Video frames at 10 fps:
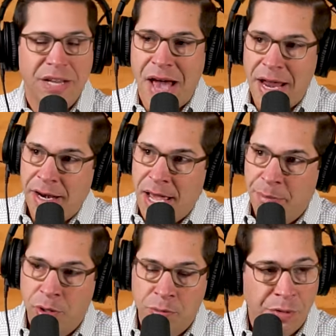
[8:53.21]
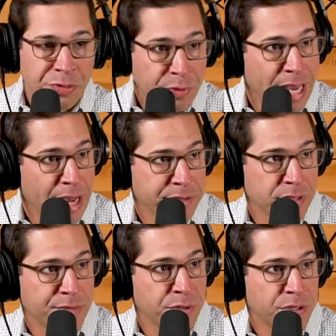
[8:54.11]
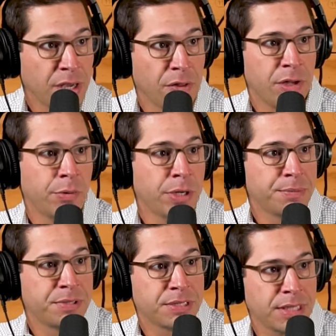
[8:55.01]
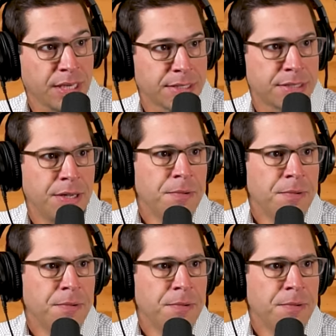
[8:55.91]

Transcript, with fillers: have had a neighborhood with three houses for sale and it went up to six.